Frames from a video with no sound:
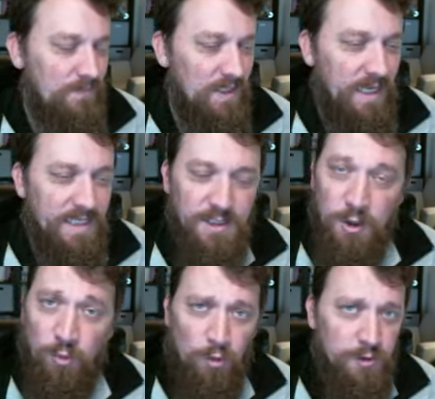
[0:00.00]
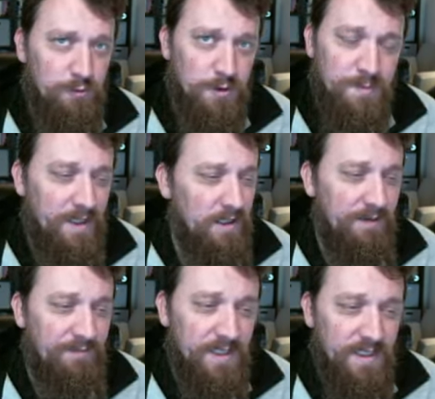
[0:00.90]
has a good war scroll spell.
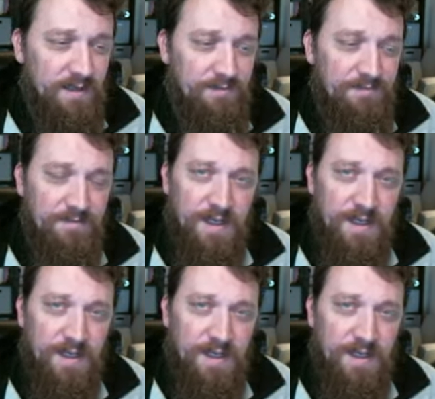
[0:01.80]
If it if